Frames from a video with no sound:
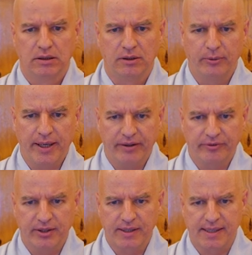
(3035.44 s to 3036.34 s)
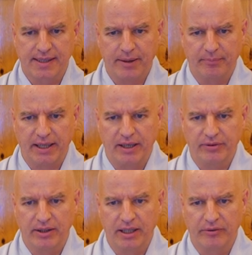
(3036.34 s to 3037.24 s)
Do we have to accept
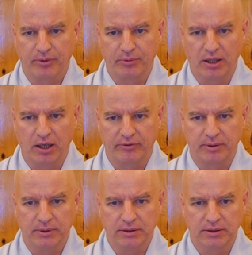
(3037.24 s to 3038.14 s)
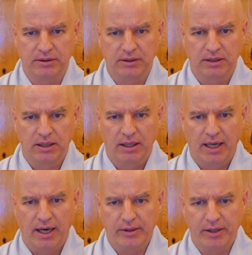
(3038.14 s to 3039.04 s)
everything from the government
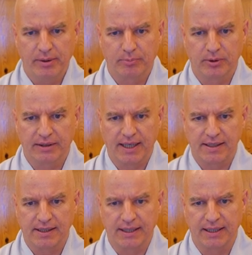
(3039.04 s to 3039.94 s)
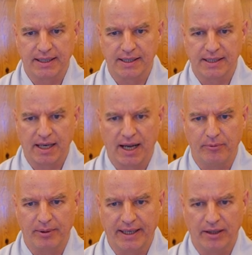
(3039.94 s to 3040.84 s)
how can we protest in this time?
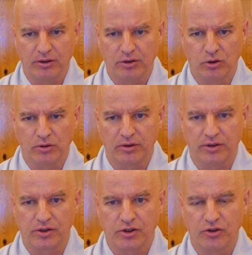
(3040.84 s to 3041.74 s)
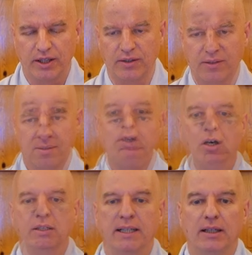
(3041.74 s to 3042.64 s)
We cannot go to the streets.
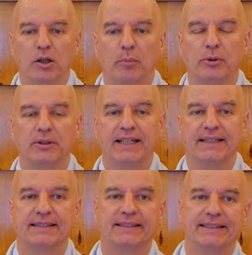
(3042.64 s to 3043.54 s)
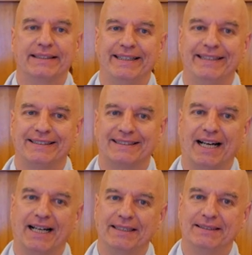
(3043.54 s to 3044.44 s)
Or oh, they'll protest
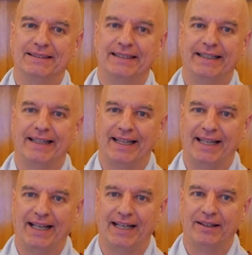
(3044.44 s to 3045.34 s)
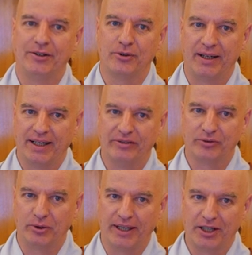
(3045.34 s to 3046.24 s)
inside and then you can have
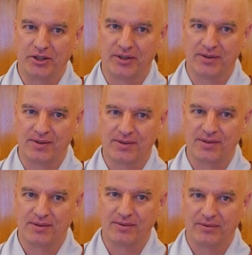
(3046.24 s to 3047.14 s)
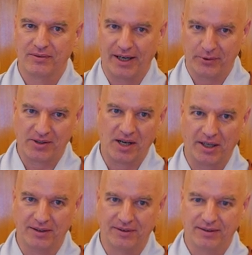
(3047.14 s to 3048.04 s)
connections outside.